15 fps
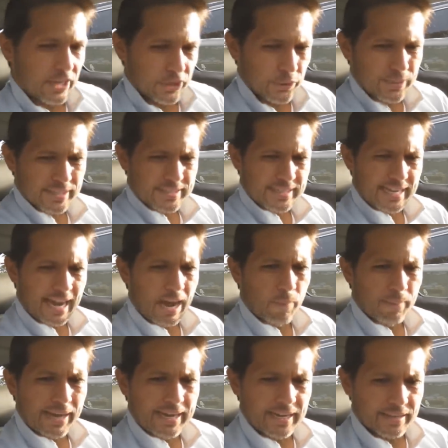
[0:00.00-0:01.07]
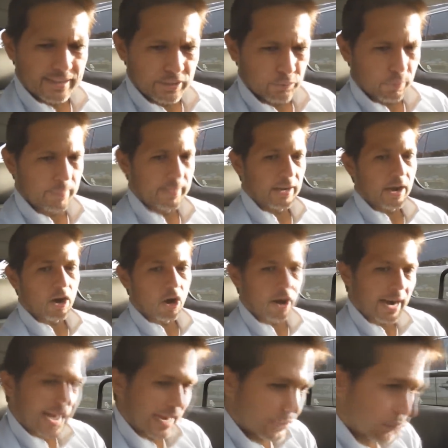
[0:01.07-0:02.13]
You can see how many of these women
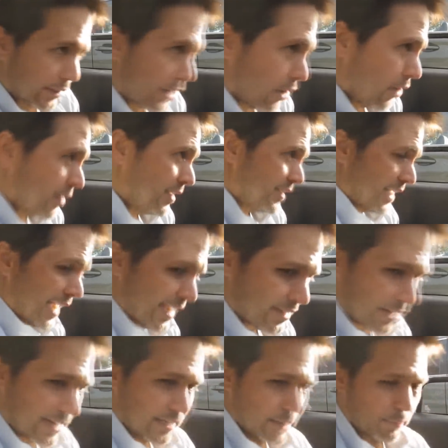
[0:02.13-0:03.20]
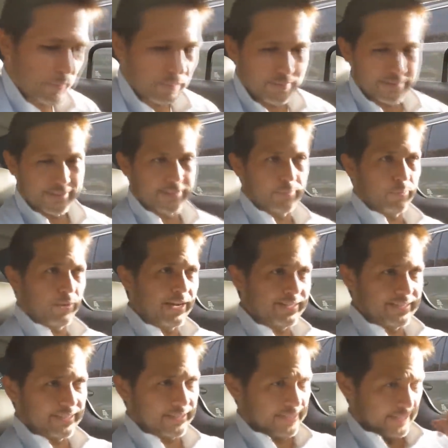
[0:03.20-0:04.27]
are actually on these antidepressants
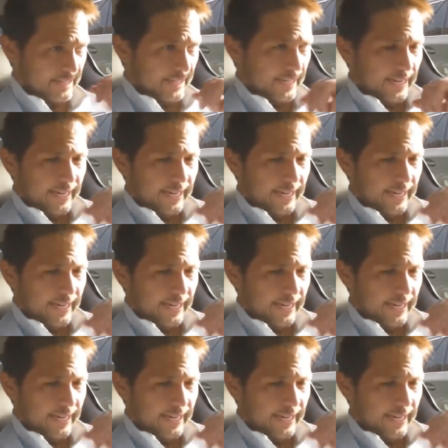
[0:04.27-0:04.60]
depressants.